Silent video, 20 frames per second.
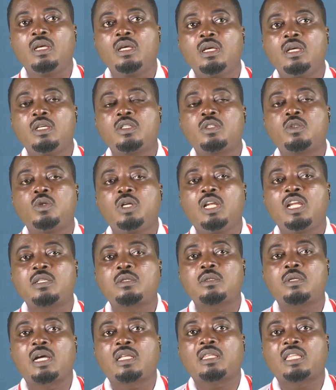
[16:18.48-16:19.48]
So let's
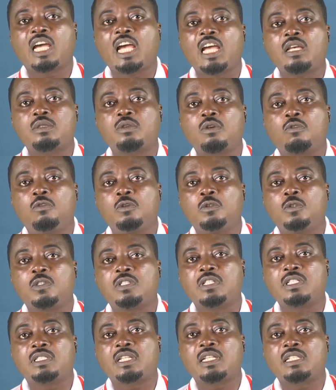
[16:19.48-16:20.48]
look at types of
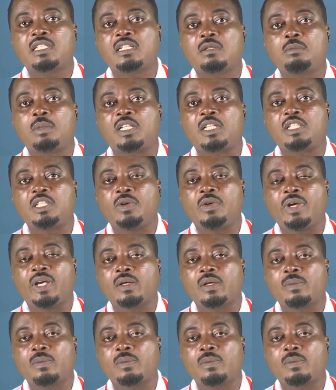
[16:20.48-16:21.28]
photosynthetic bacteria.